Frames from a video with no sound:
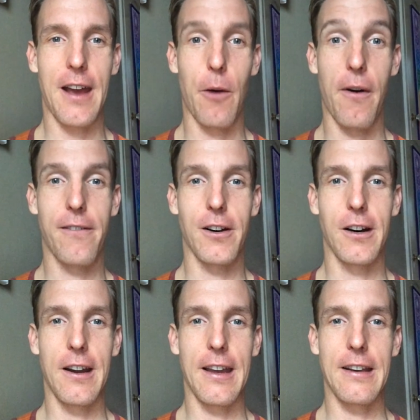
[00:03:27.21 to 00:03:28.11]

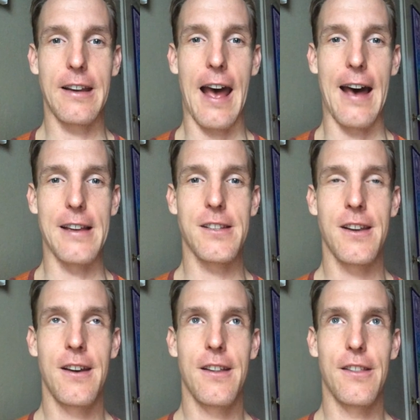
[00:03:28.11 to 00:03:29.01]
however, it
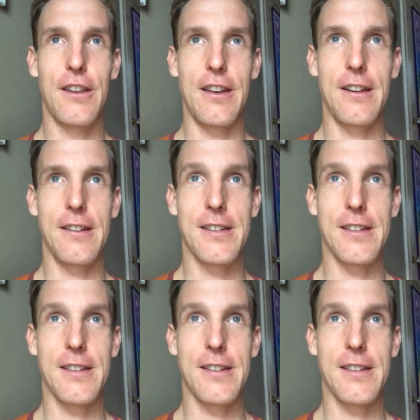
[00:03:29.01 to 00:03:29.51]
has the